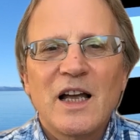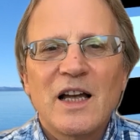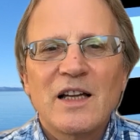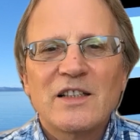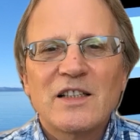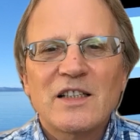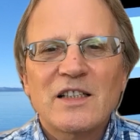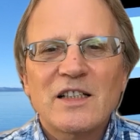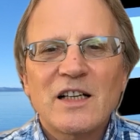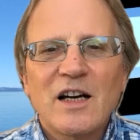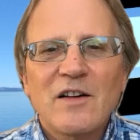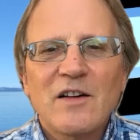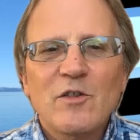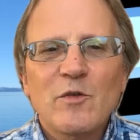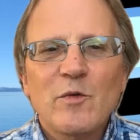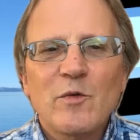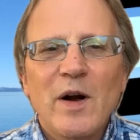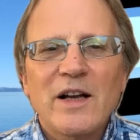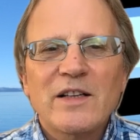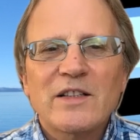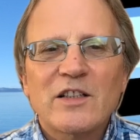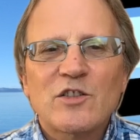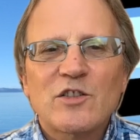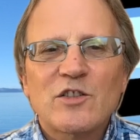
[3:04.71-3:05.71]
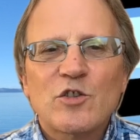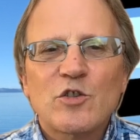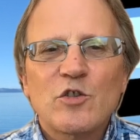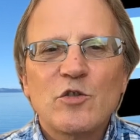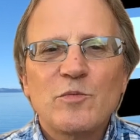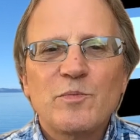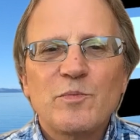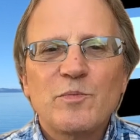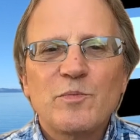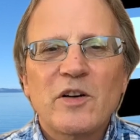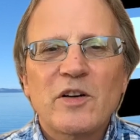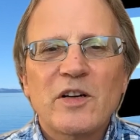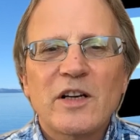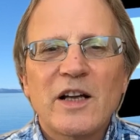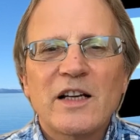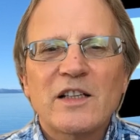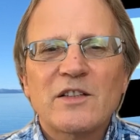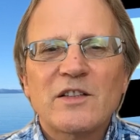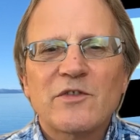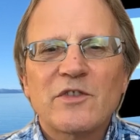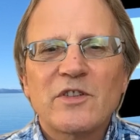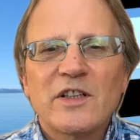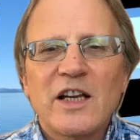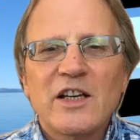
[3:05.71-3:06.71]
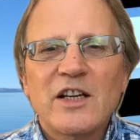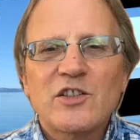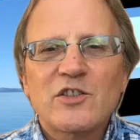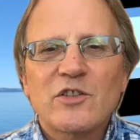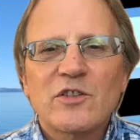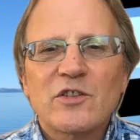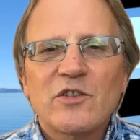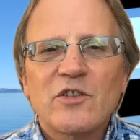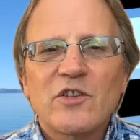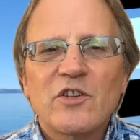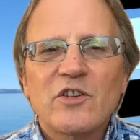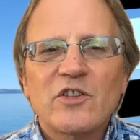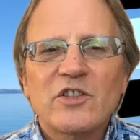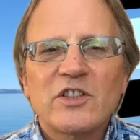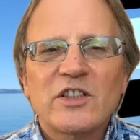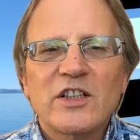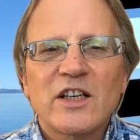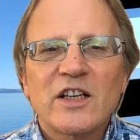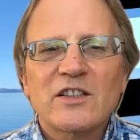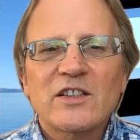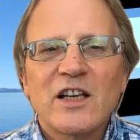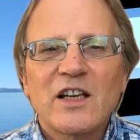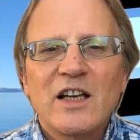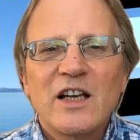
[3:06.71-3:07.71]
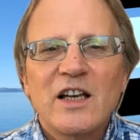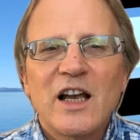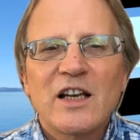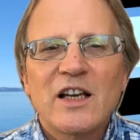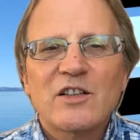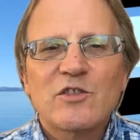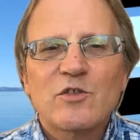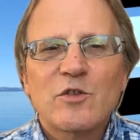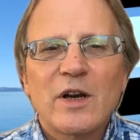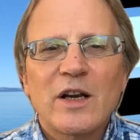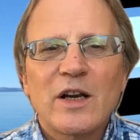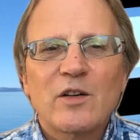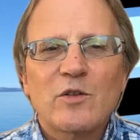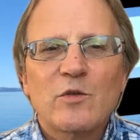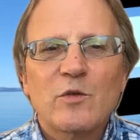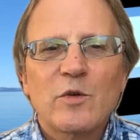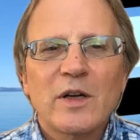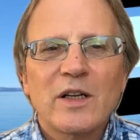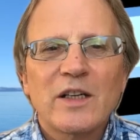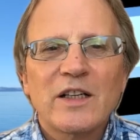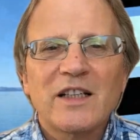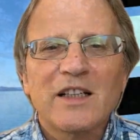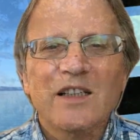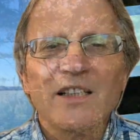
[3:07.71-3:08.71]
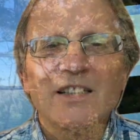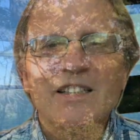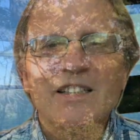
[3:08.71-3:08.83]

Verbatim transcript: and discover why it's a true paradise for nature enthusiasts and tranquility